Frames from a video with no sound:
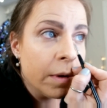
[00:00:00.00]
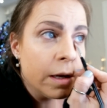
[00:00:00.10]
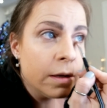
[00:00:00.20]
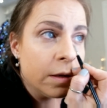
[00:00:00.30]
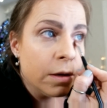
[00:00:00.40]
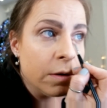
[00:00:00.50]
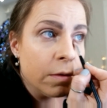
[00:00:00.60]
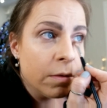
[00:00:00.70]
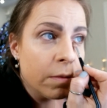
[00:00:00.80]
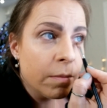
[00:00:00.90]

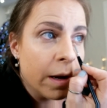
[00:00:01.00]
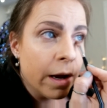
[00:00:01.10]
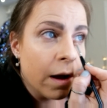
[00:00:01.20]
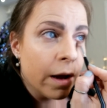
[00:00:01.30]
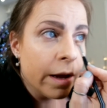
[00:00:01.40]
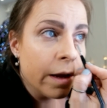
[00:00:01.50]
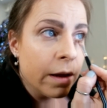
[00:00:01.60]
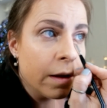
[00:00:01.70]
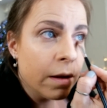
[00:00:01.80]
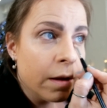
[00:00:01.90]
into my
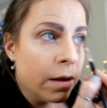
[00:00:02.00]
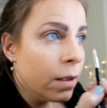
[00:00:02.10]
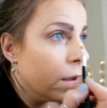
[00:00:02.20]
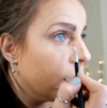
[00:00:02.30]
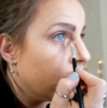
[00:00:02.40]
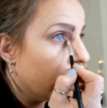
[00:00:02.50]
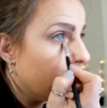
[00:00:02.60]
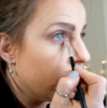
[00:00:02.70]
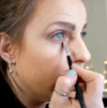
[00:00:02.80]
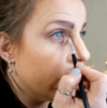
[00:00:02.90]
eye
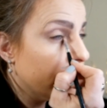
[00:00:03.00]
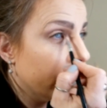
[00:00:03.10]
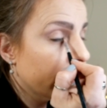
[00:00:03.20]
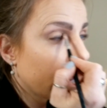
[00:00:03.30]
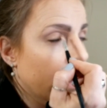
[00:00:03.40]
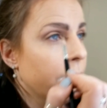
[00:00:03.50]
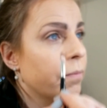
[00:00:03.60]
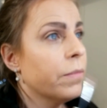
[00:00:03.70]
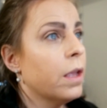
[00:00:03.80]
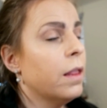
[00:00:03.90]
a bit, okay?
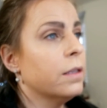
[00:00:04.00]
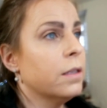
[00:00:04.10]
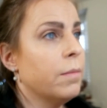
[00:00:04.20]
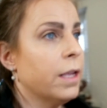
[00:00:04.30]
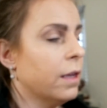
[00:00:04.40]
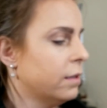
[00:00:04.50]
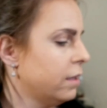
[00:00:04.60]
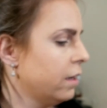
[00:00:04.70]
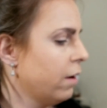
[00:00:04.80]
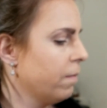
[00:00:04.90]
And that's gonna make that
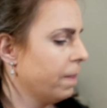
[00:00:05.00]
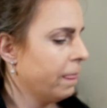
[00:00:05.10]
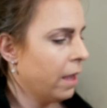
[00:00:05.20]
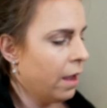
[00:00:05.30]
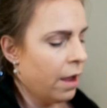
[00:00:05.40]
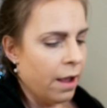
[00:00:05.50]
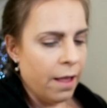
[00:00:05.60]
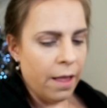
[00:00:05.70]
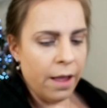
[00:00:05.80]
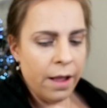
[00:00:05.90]
stand out.
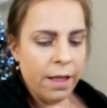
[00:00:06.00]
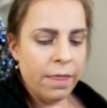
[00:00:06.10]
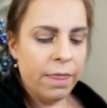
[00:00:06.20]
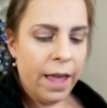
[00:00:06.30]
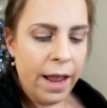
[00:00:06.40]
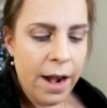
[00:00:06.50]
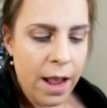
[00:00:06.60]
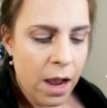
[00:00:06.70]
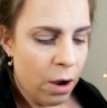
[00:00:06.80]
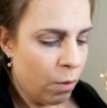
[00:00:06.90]
Then
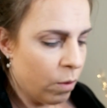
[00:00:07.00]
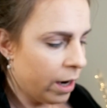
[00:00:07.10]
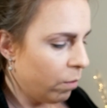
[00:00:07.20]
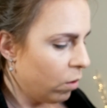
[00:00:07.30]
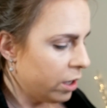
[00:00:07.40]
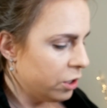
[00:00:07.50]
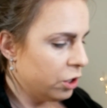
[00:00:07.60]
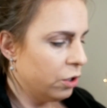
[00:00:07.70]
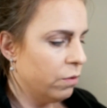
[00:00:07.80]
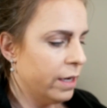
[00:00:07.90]
what I wanna
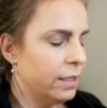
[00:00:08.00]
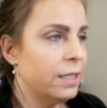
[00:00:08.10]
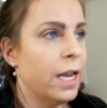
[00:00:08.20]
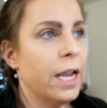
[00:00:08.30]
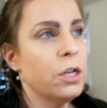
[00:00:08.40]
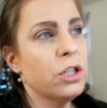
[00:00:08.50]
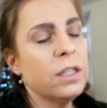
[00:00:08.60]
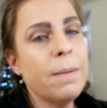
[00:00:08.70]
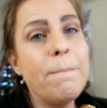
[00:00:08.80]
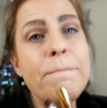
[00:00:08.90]
do is take
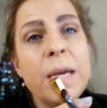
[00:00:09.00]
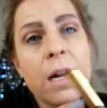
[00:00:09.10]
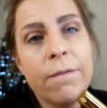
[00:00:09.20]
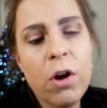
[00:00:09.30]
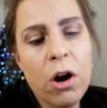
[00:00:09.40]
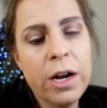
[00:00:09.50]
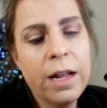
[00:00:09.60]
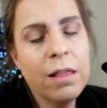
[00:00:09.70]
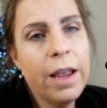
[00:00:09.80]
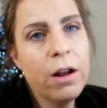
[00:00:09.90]
just a bit of
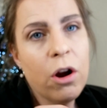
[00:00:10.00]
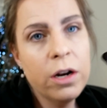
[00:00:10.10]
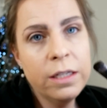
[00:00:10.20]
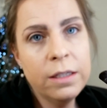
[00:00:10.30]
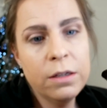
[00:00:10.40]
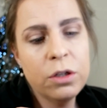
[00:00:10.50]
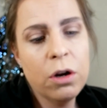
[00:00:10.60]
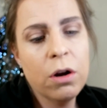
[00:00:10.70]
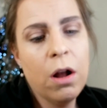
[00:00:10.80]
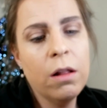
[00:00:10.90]
garnet. Like garnet's a
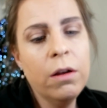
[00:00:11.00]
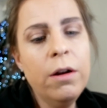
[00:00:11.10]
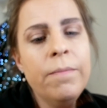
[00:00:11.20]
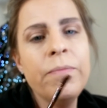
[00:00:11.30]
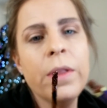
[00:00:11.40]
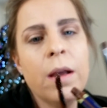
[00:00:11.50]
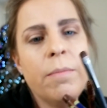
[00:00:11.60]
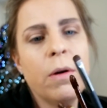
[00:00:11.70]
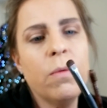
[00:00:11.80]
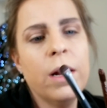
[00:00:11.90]
dark color,
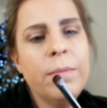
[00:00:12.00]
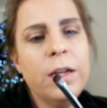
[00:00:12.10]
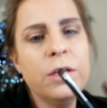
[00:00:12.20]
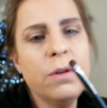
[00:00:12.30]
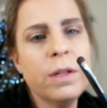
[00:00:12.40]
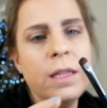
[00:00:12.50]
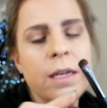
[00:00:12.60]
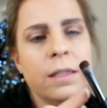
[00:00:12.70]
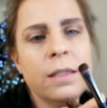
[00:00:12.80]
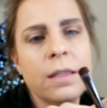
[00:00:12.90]
but what I'm gonna do with
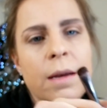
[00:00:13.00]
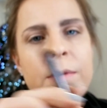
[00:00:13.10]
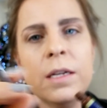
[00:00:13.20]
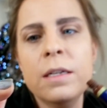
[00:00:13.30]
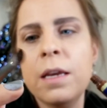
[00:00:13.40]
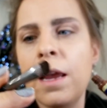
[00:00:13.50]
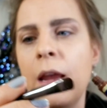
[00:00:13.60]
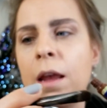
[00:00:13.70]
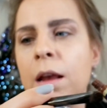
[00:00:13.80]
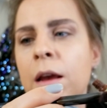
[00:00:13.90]
this is I'm gonna
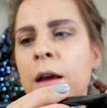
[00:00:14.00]
take,